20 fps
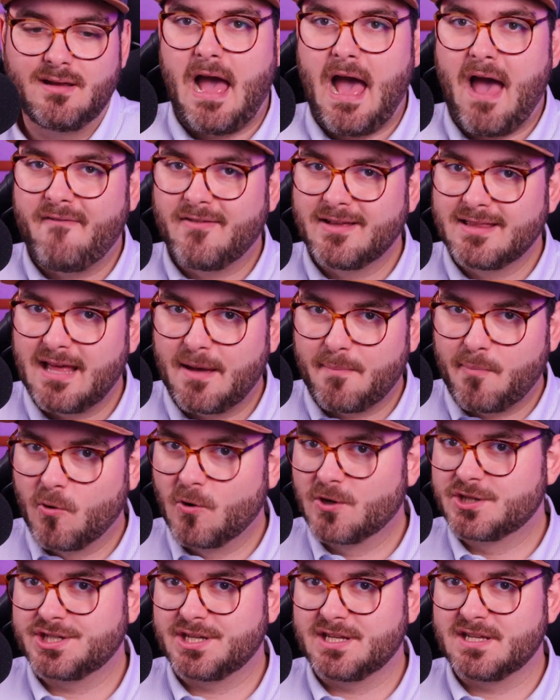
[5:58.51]
having that
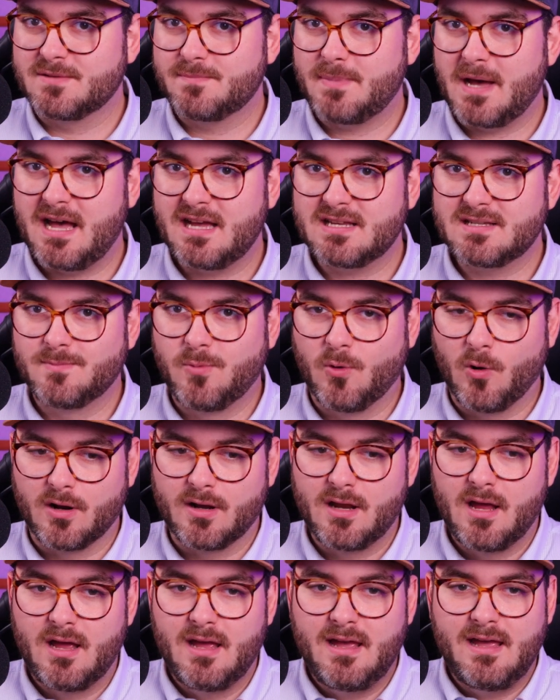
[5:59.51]
Portuguese
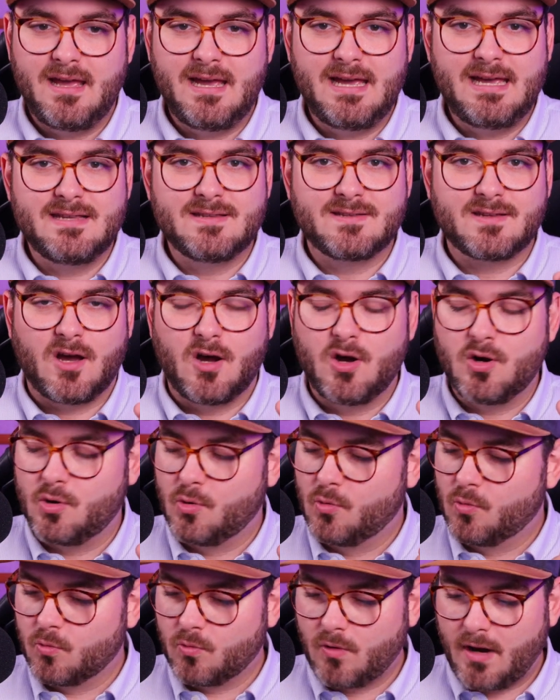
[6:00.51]
passport is a
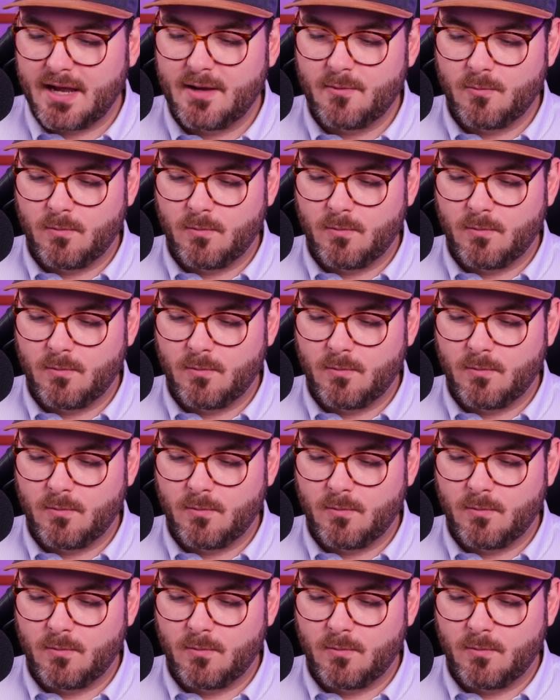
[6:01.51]
great